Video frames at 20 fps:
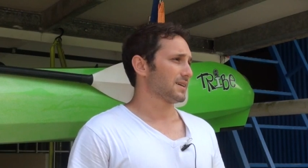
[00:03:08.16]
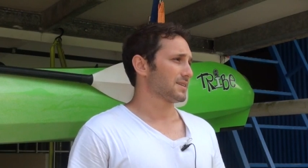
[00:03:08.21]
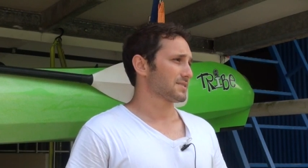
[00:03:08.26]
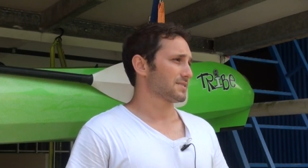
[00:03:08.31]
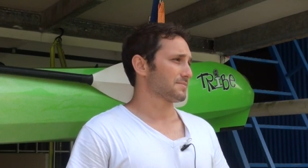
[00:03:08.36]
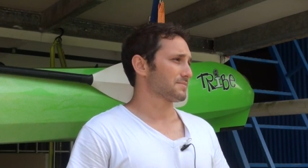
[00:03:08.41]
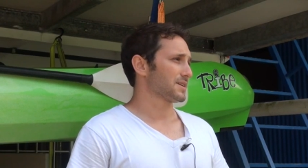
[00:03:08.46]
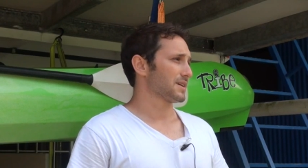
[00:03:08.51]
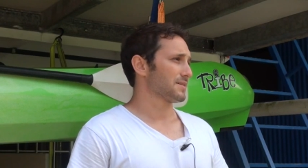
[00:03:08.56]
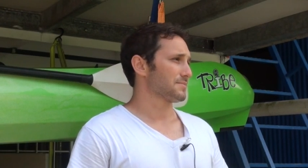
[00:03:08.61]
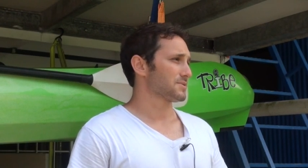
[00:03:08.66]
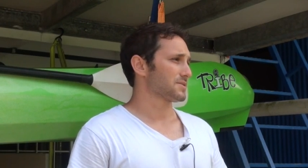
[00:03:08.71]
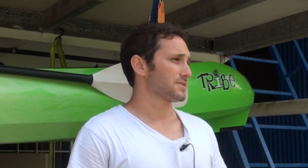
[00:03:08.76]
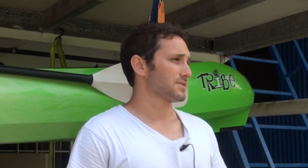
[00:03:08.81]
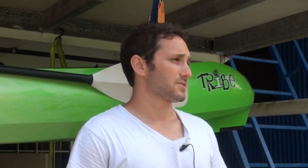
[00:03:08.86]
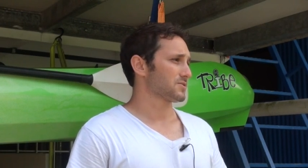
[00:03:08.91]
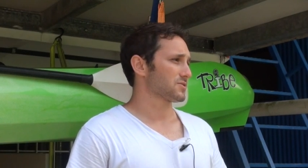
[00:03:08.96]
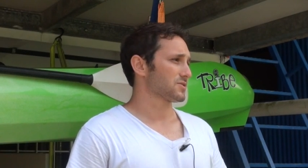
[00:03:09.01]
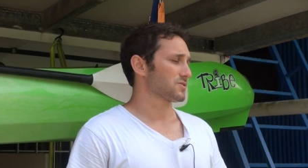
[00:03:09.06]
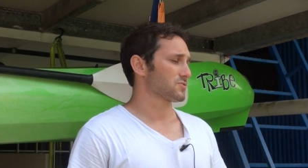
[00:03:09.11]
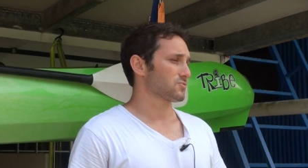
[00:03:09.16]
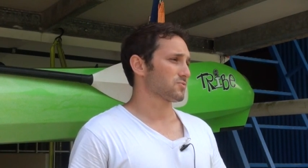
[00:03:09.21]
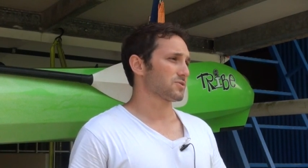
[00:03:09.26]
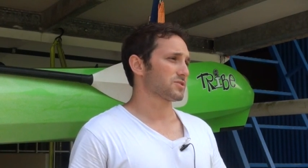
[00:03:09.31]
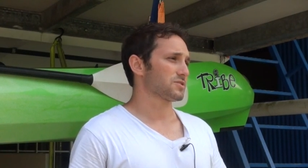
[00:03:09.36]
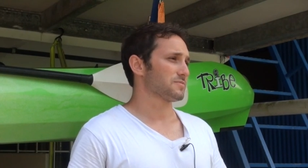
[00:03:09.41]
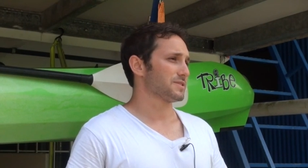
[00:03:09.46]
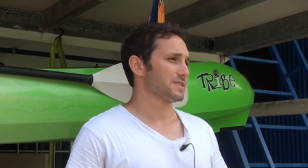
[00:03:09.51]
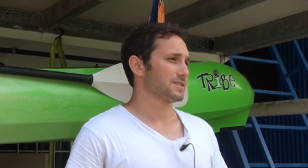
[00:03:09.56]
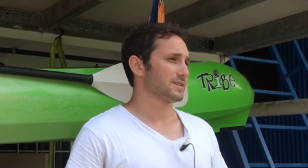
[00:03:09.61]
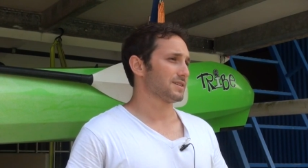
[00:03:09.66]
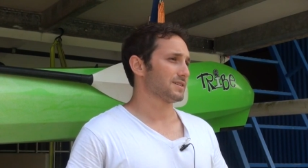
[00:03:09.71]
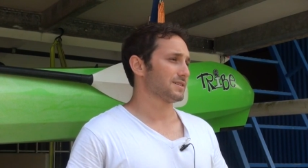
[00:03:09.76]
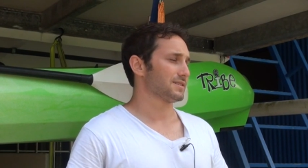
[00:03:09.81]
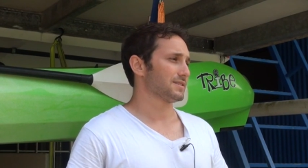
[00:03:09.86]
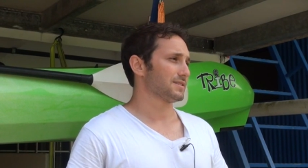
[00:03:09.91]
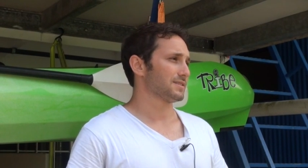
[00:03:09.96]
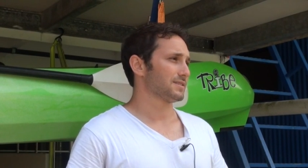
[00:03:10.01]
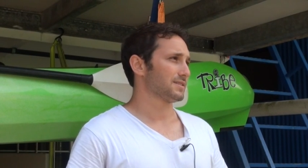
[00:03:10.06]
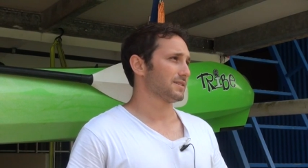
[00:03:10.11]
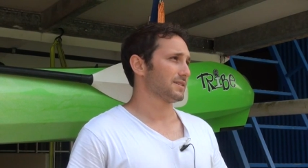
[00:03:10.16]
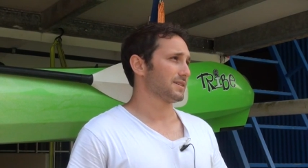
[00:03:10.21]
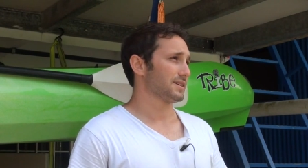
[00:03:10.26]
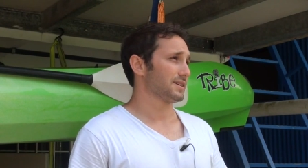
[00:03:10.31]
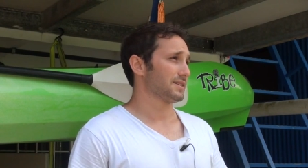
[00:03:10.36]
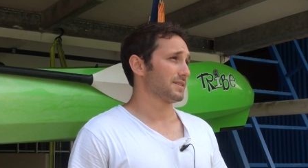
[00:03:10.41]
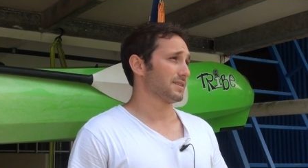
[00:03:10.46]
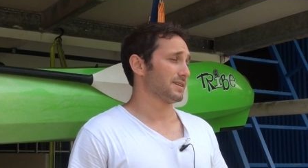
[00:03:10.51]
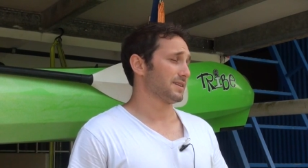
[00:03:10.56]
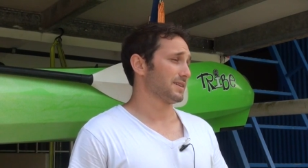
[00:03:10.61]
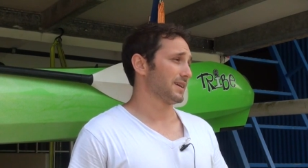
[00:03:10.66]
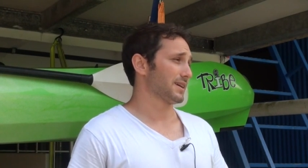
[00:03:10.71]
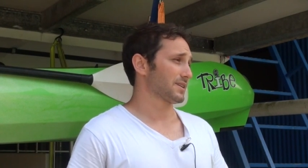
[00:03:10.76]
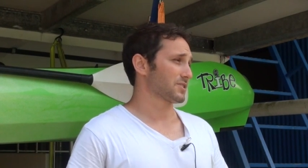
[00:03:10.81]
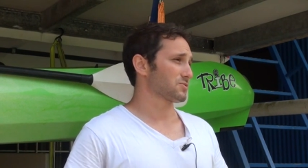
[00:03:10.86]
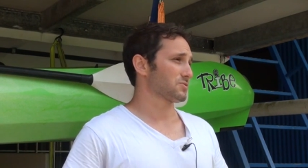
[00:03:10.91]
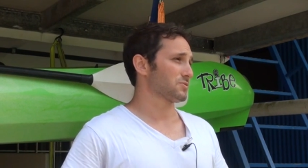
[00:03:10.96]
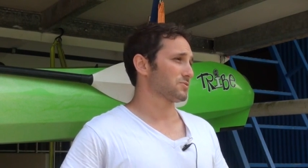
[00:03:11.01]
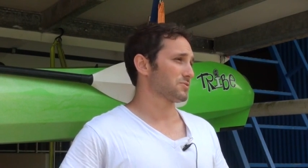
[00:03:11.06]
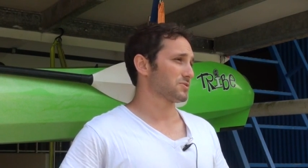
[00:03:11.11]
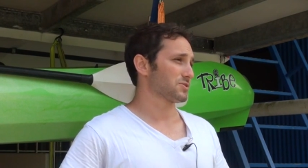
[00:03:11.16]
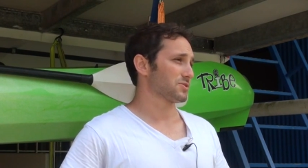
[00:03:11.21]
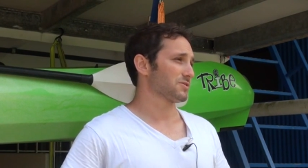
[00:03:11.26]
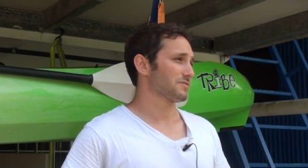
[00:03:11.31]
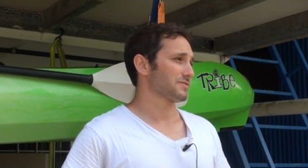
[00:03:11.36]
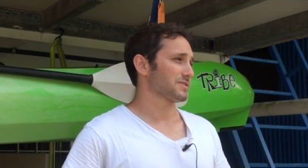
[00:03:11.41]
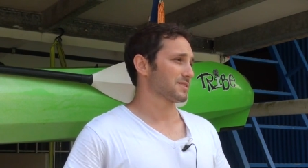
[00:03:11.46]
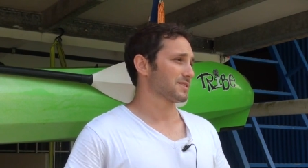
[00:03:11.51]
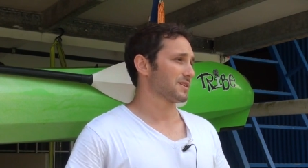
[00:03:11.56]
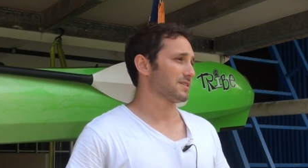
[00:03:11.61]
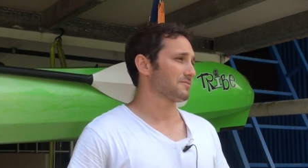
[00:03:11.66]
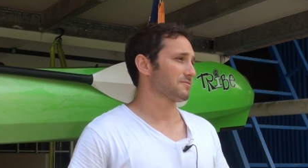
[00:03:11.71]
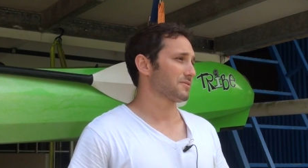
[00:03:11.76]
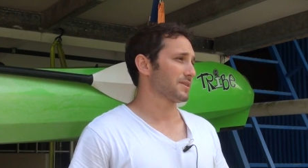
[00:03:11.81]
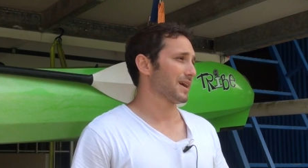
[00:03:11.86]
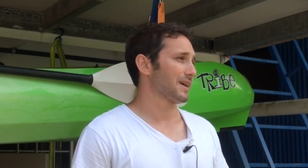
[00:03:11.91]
uh, sometimes there's, there's work to be done in the actual reserve itself.